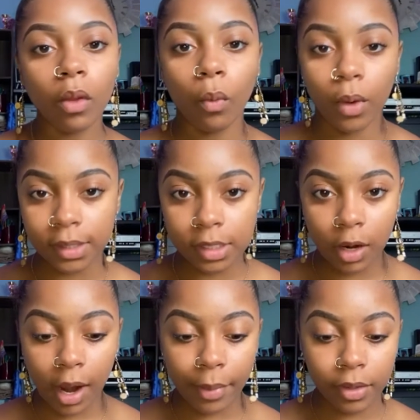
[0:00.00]
Once your
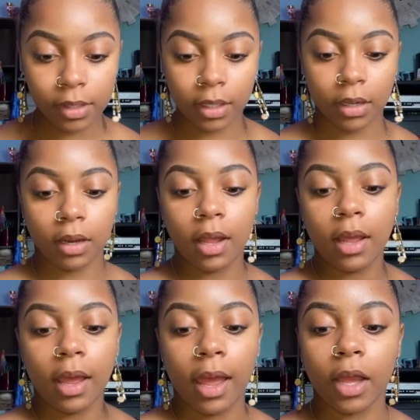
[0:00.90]
eyebrows are done,
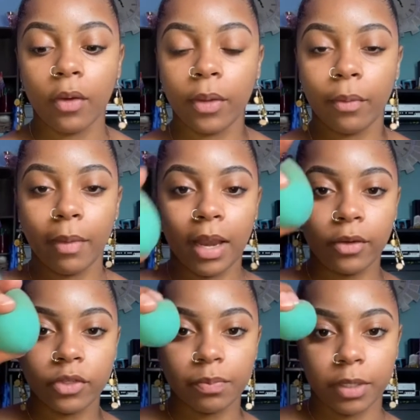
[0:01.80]
I go in with my little
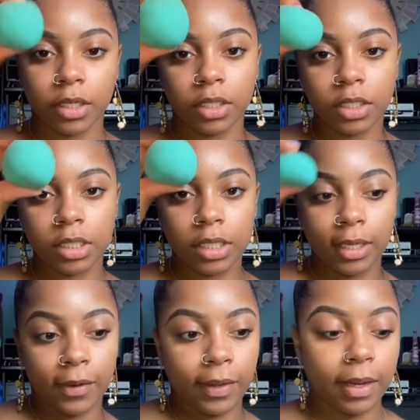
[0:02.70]
sponge,
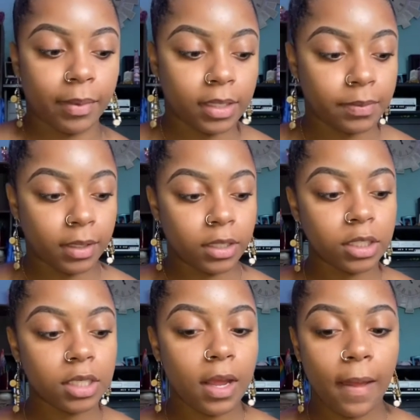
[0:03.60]
little itty bitty
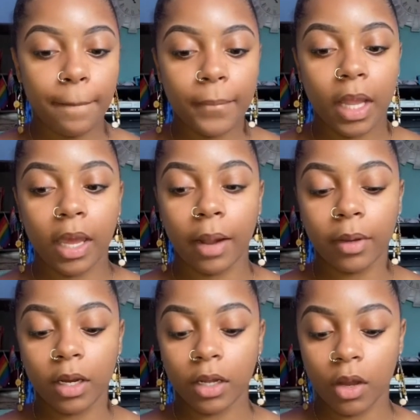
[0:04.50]
sponge, and I'm
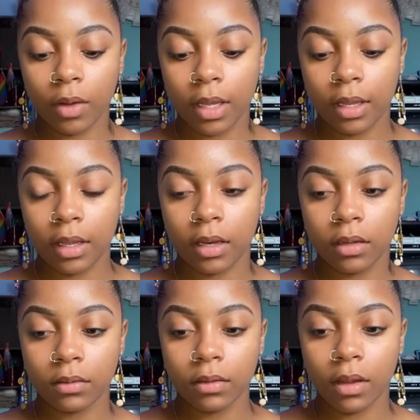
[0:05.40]
gonna go ahead.
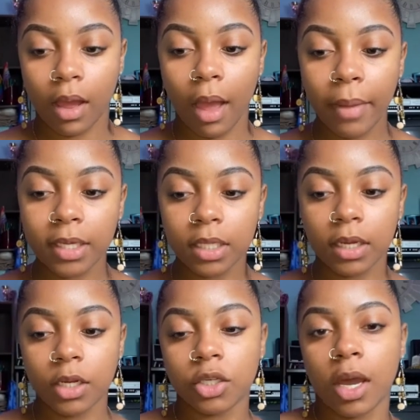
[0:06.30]
I'm actually
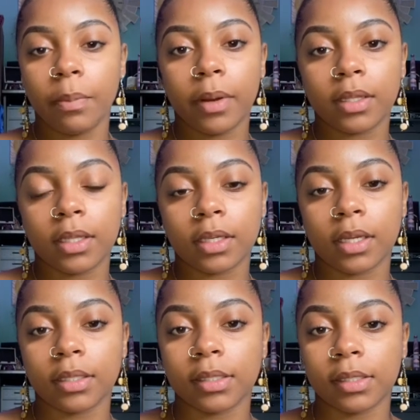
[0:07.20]
gonna try to put the
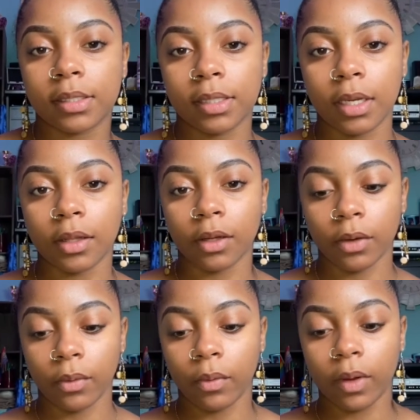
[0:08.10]
concealer
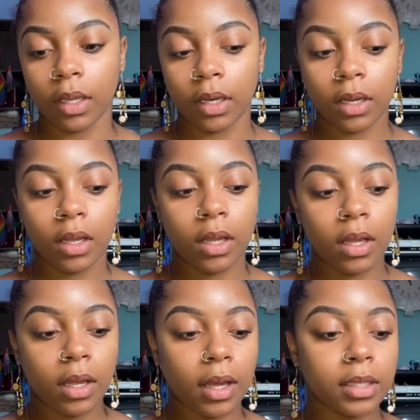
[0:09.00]
on,
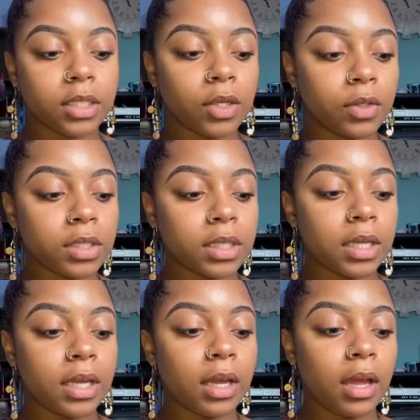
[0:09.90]
because
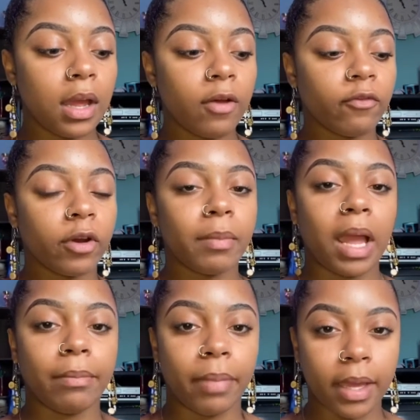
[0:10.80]
usually for my
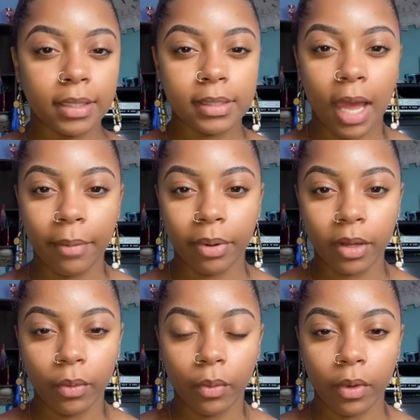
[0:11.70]
base, I
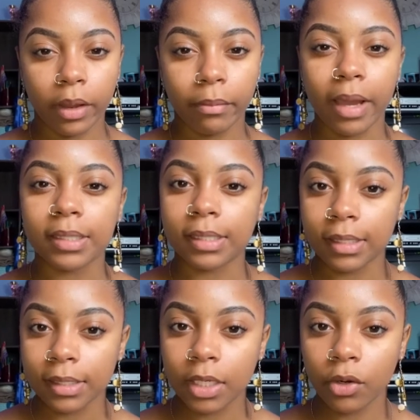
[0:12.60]
put on my
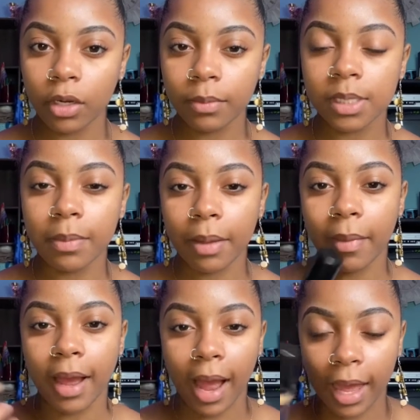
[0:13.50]
CC cream to make
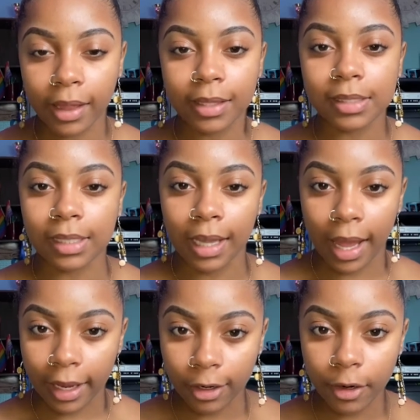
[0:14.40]
my eyelids
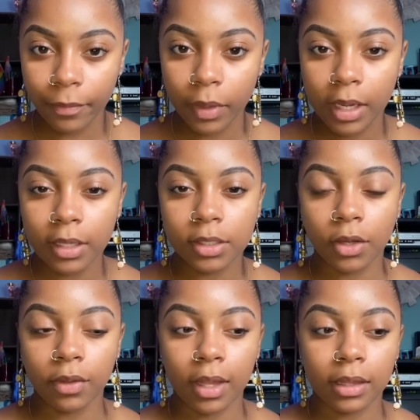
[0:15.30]
lighter so
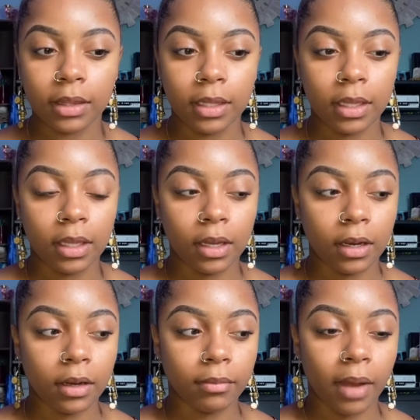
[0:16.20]
that the
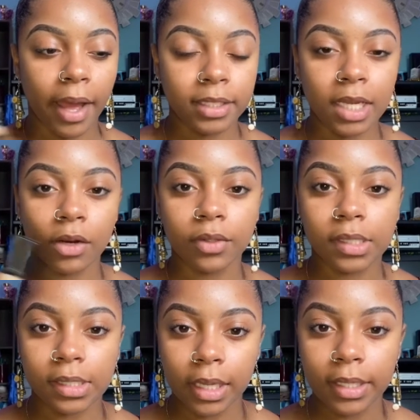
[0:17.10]
eyeshadow
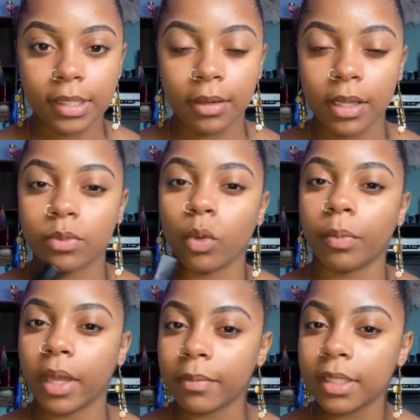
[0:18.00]
sticks and is more
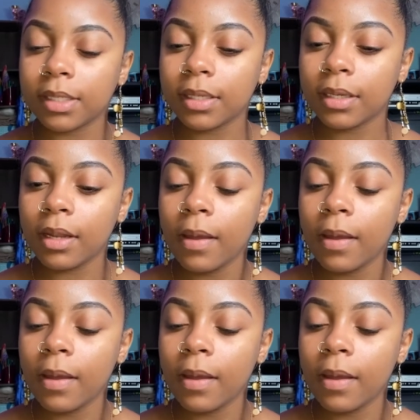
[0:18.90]
pigmented.